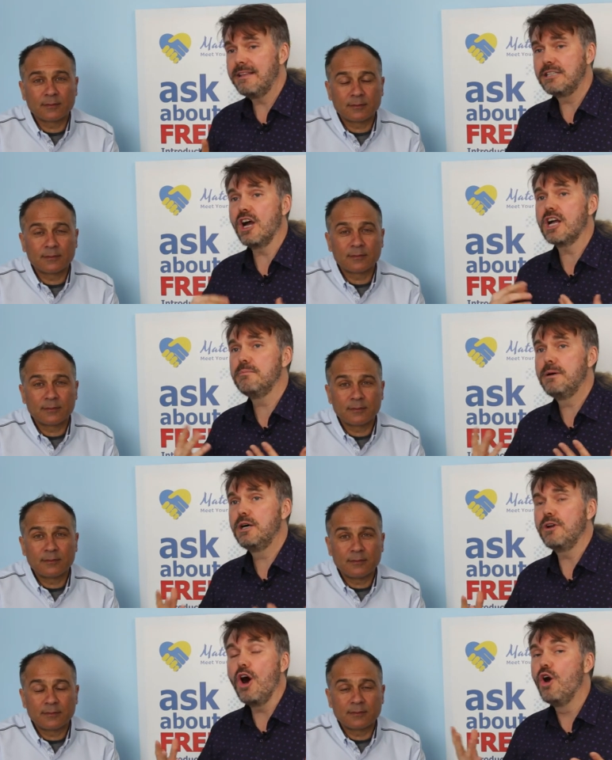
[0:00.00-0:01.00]
Speaker 1: they talk
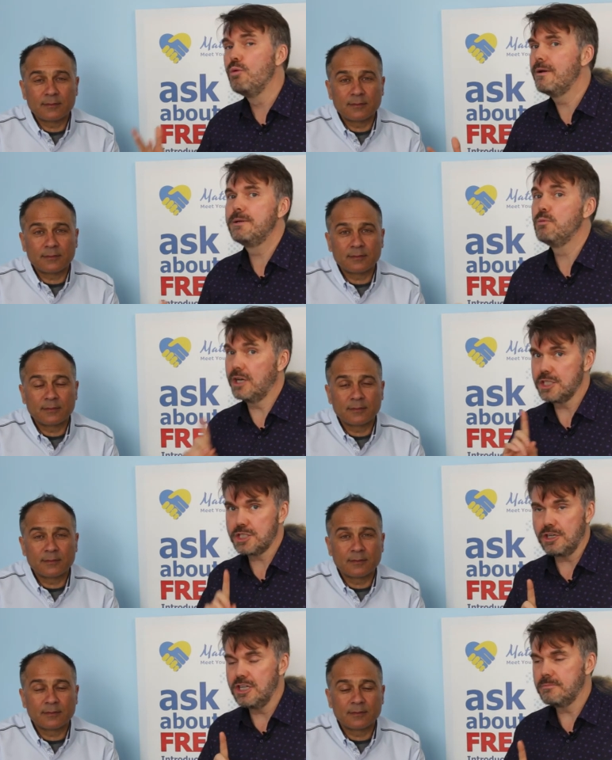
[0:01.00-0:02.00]
about all women want a
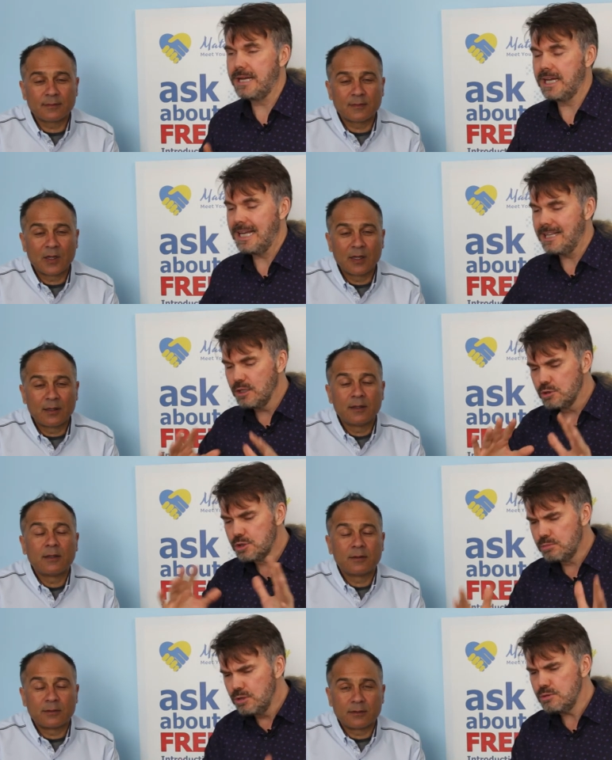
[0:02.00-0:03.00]
strong man. And
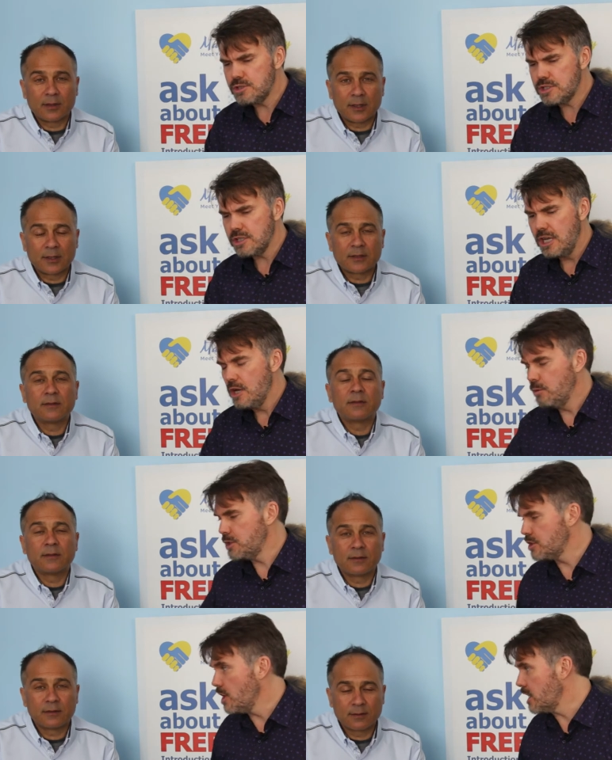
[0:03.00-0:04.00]
those roots,
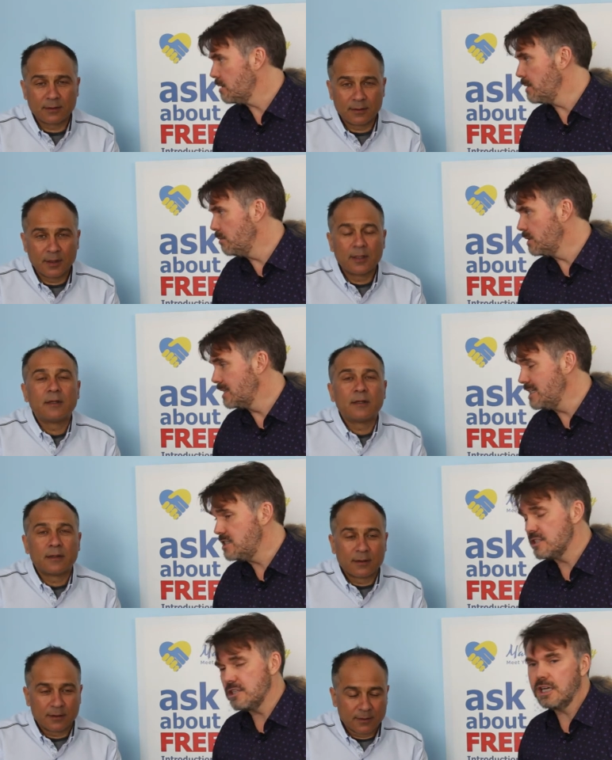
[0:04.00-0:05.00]
what you're talking about, what
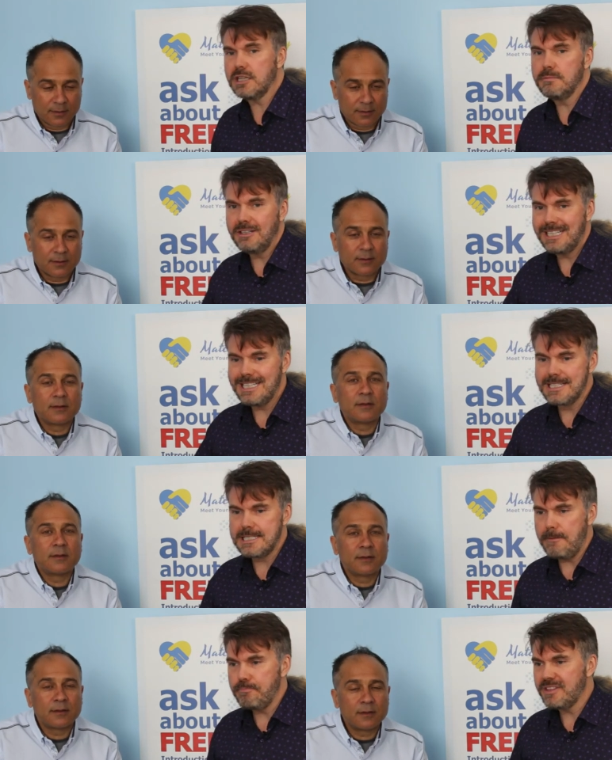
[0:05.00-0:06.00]
Leach is talking about,
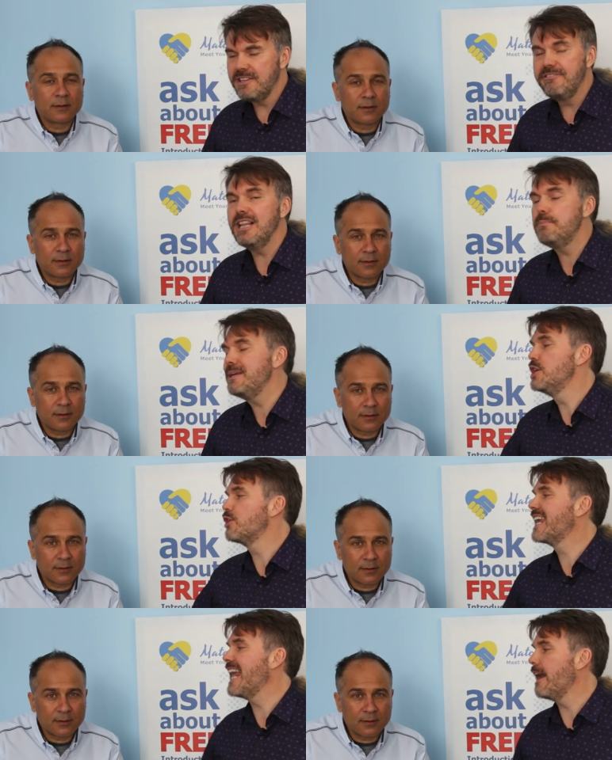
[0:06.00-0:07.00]
is developing your
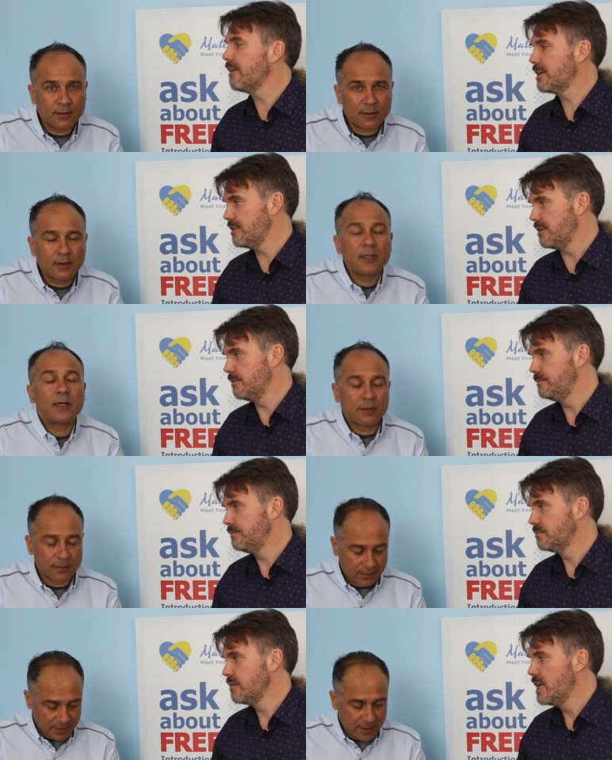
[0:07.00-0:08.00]
character.
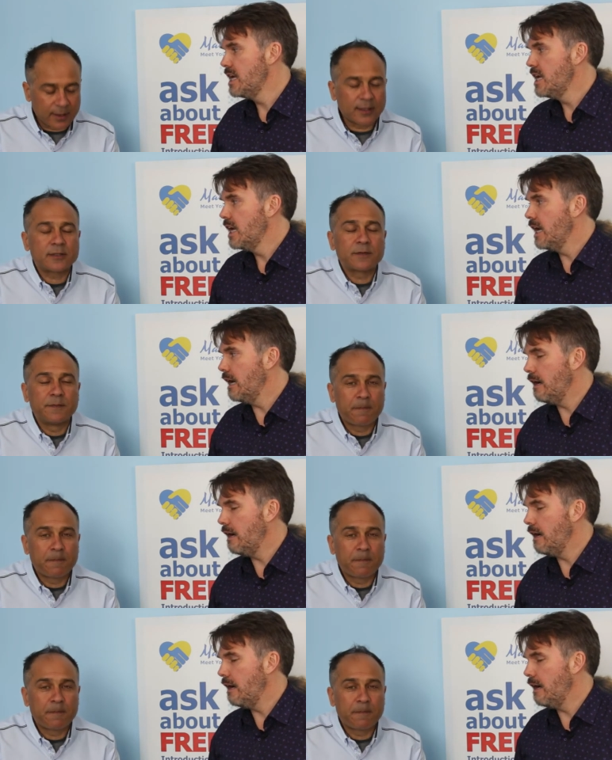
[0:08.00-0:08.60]
Speaker 2: It does.